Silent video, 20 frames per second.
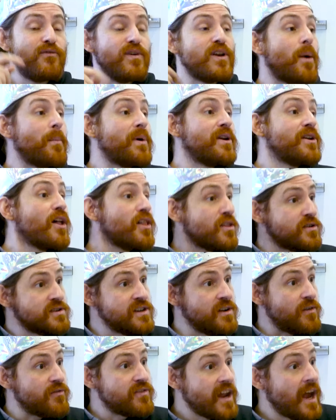
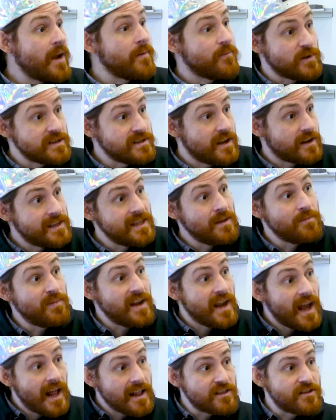phenomenology of time was like
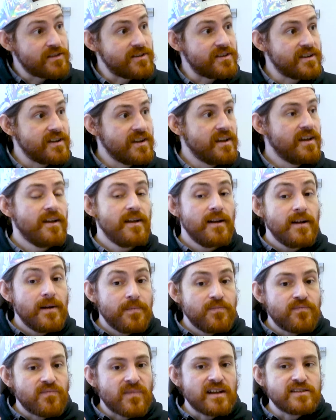deeply altered.
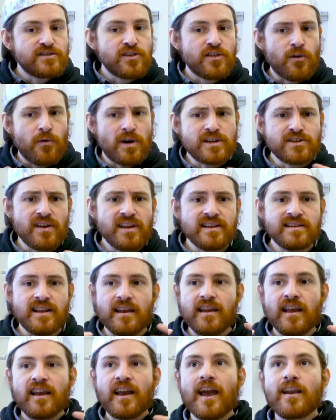So the question is
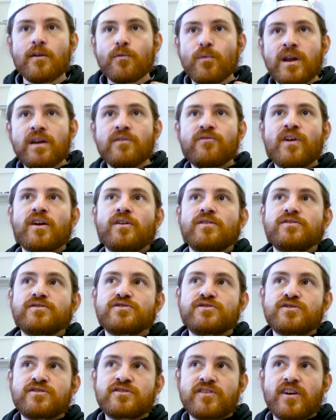like, can we
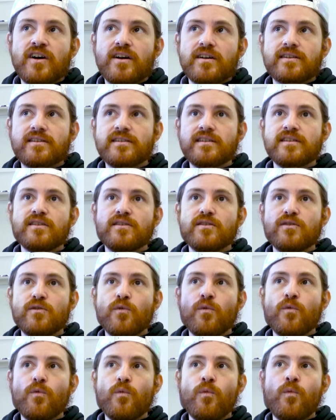reconstruct
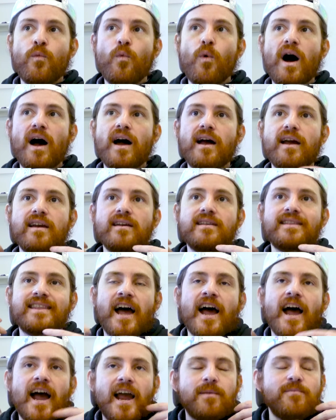why
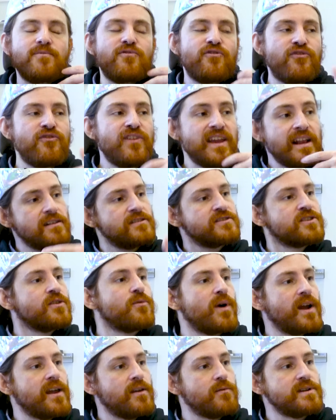time feels the
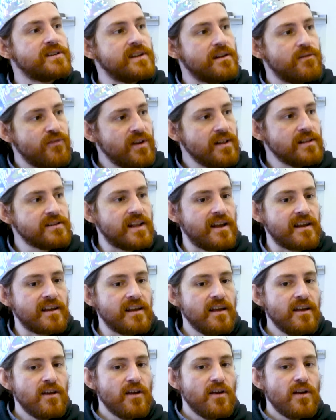way in which it feels, like